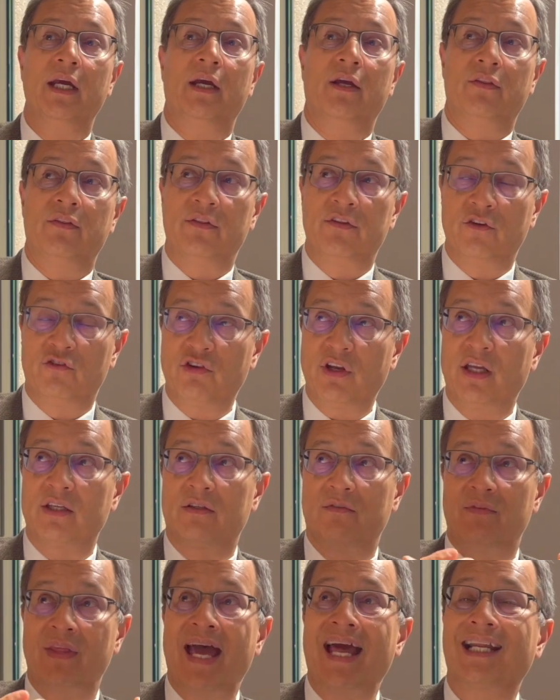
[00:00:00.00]
the chance
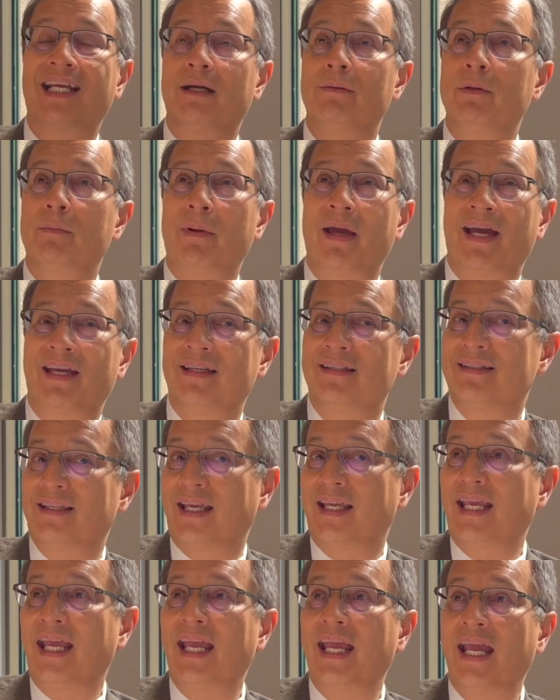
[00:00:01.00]
of that coming back is
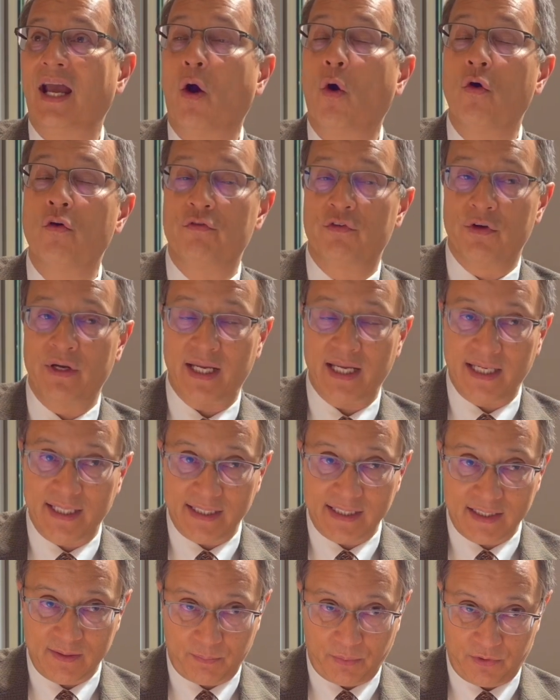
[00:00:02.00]
like over
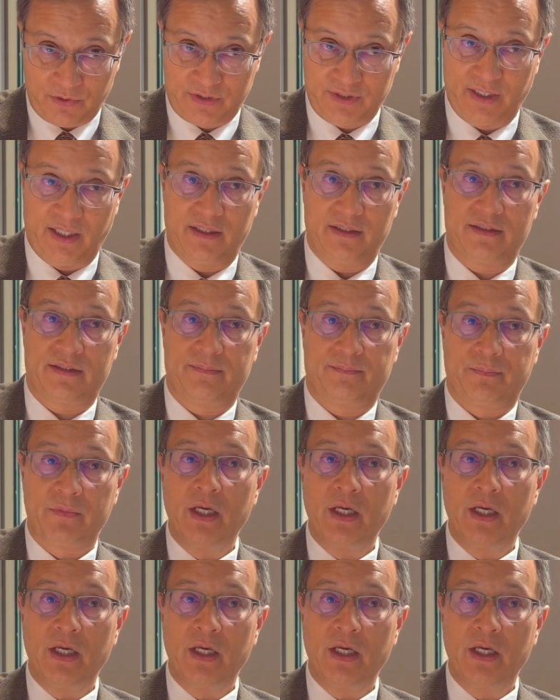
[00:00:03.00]
80%.